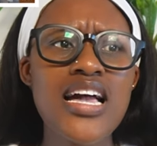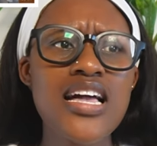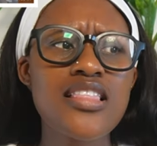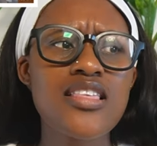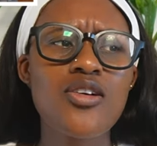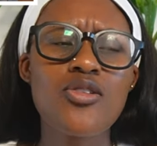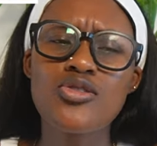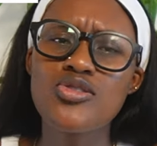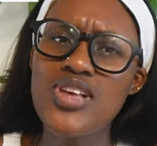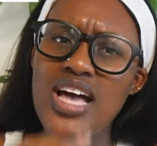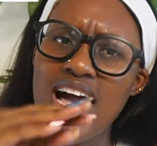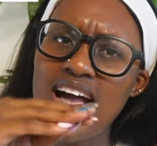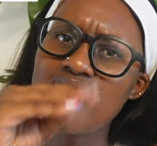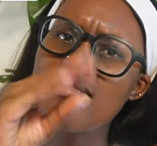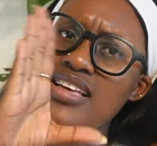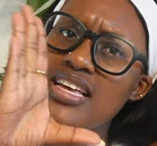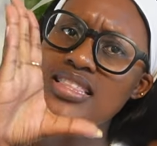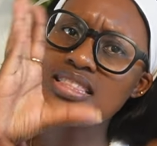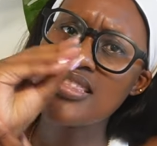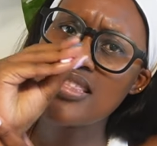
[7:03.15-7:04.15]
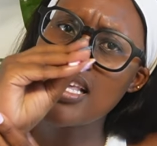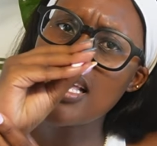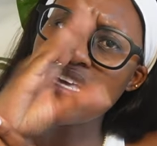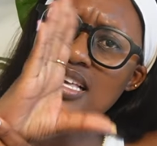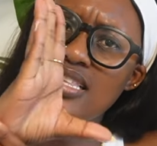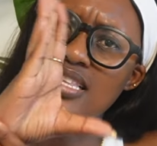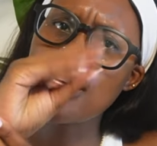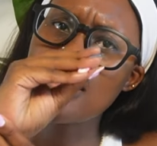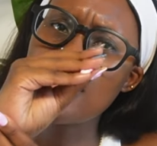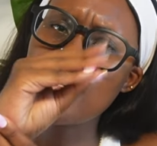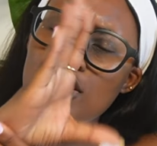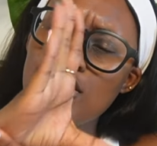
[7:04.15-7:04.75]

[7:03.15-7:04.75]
They also have that thing that they